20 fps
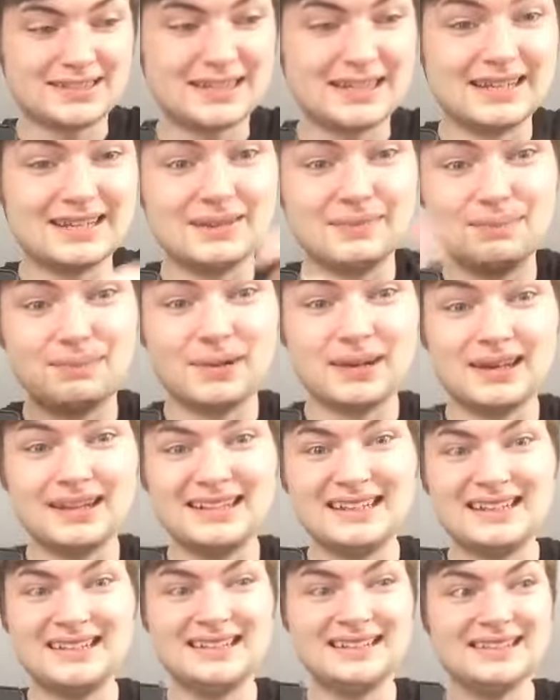They
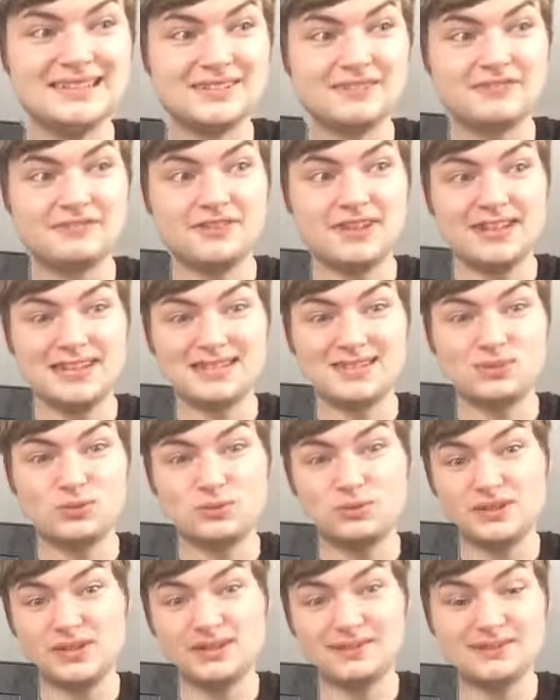completely defeat
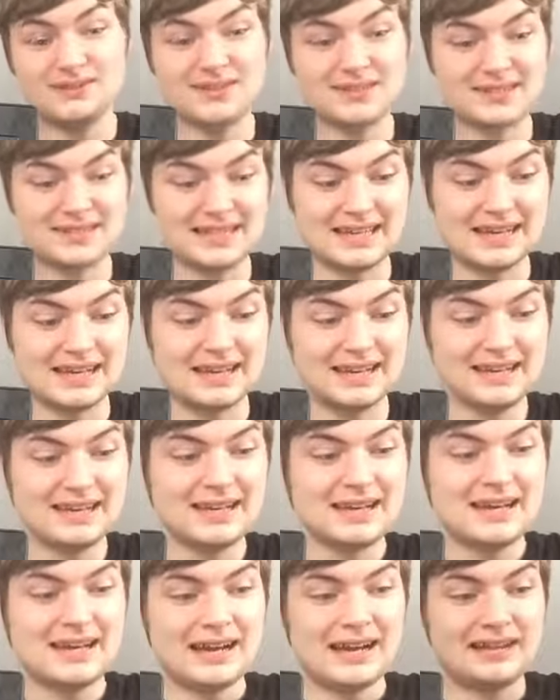all the Uruks there,
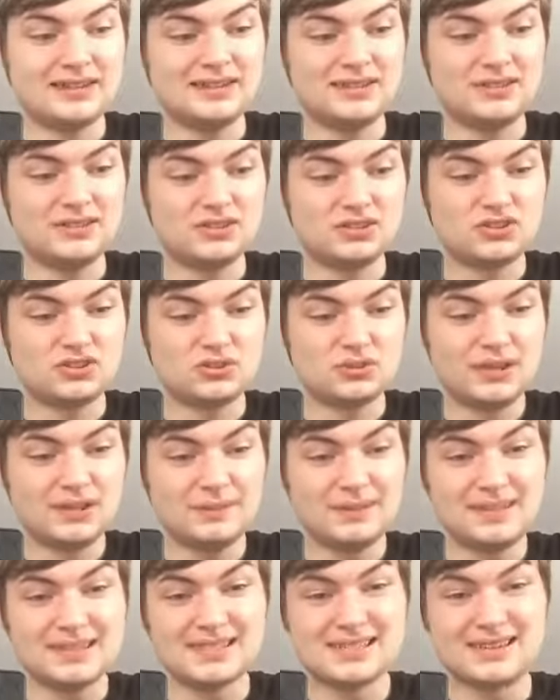and
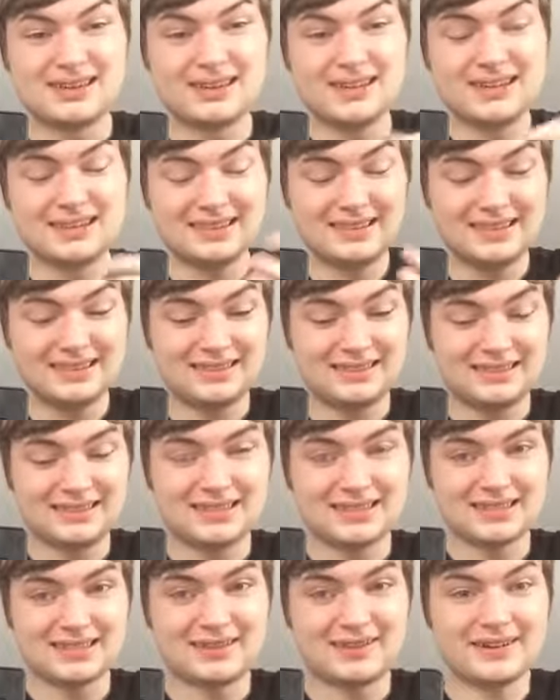Treebeard's like,
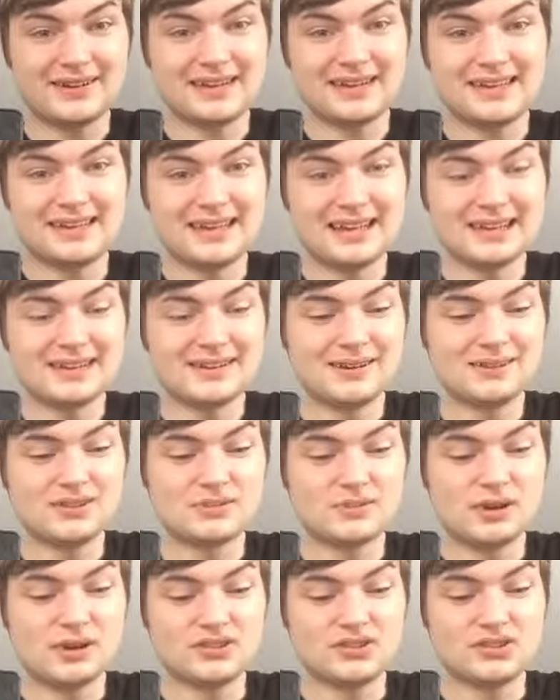it's likely they go
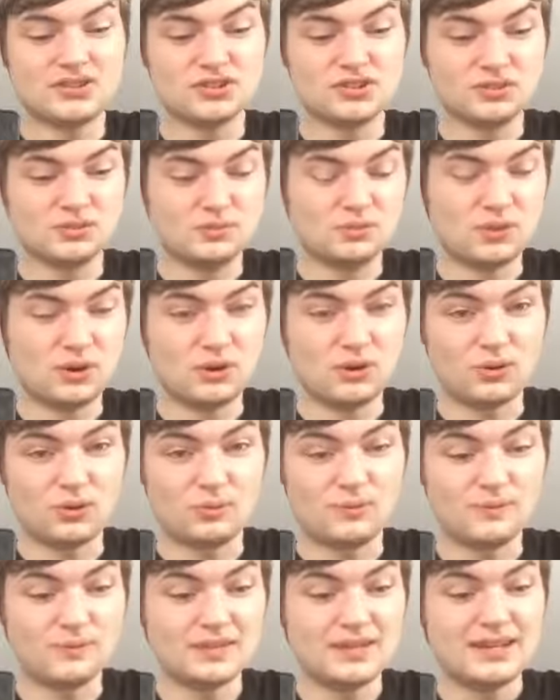to our doom.
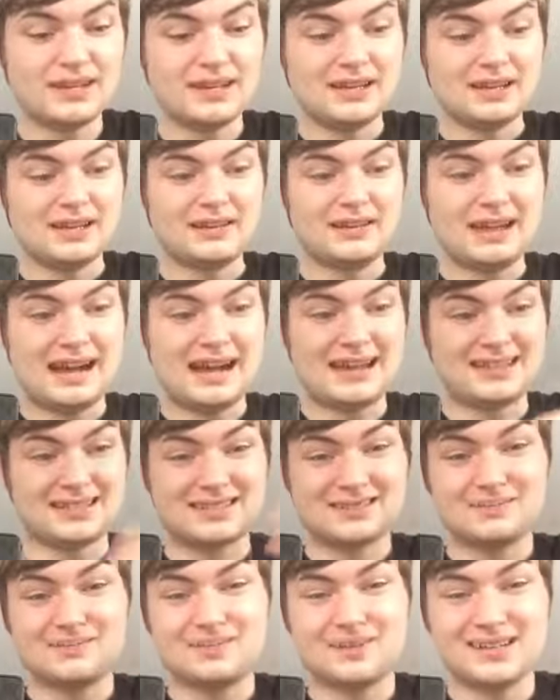Well, that's
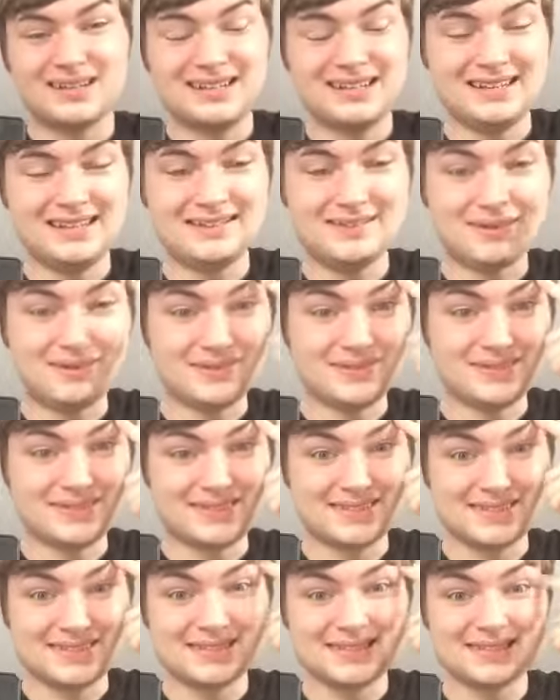complete
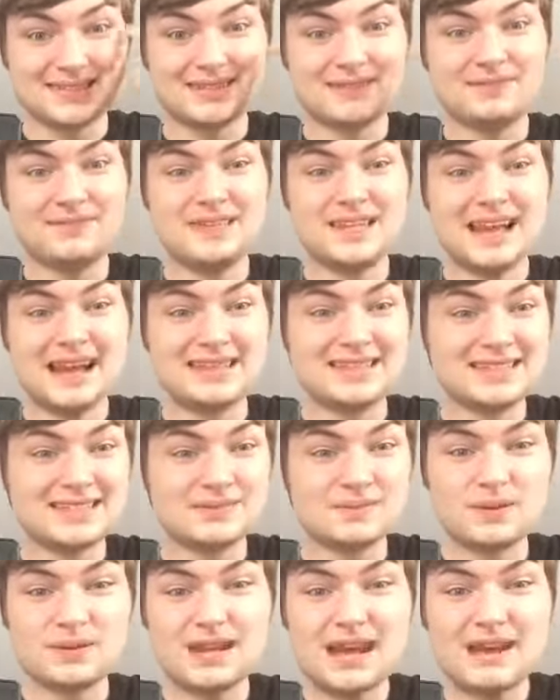nonsense. If the
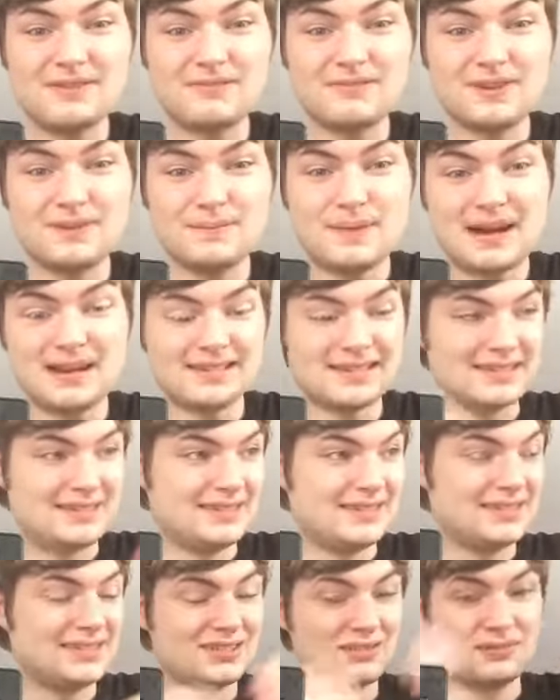Ents were in every battle
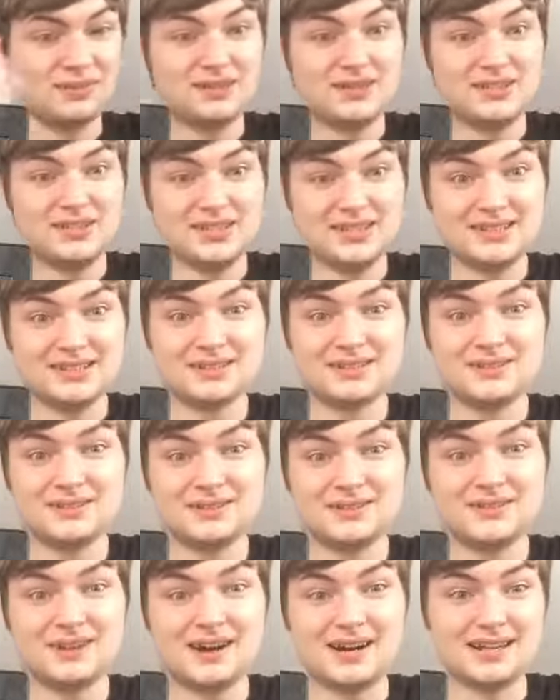in this trilogy, the
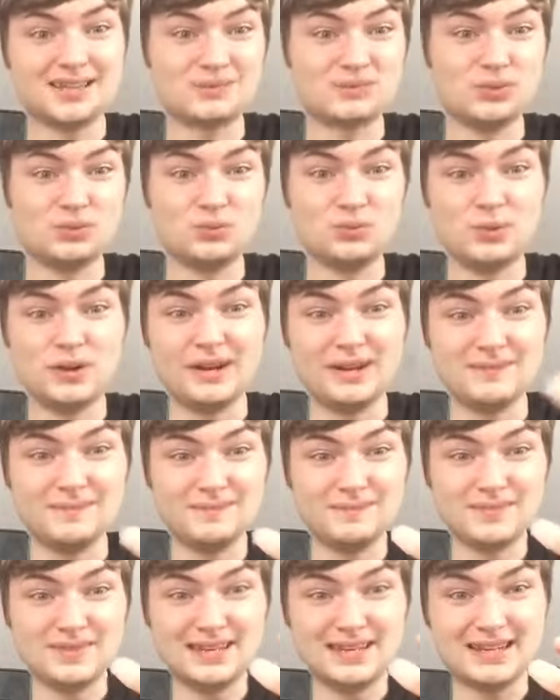good guys would
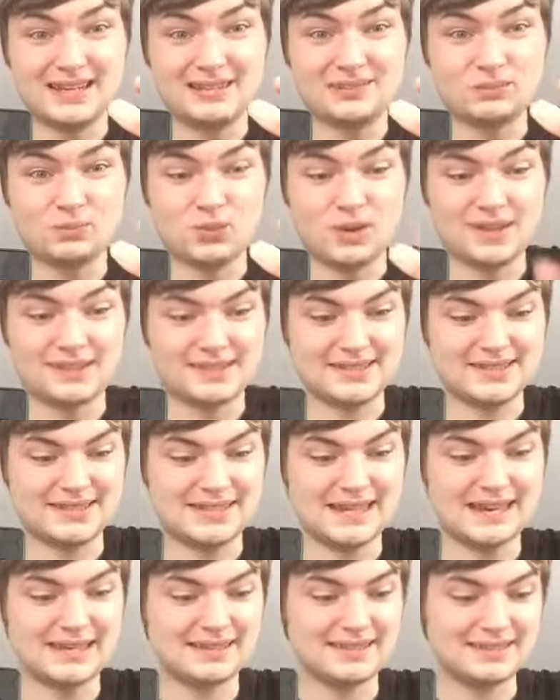win in 1
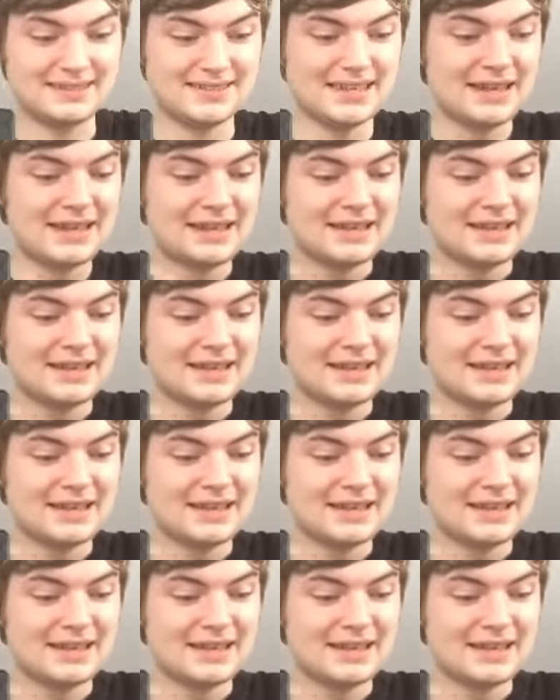second.